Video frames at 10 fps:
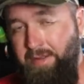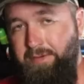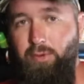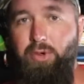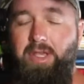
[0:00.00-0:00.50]

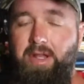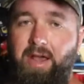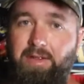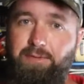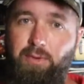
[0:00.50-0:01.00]
It's all you can
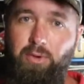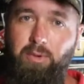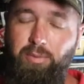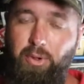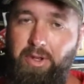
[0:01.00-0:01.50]
ask for in
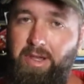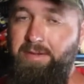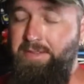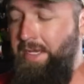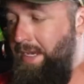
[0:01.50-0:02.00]
a
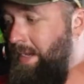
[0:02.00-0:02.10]
product.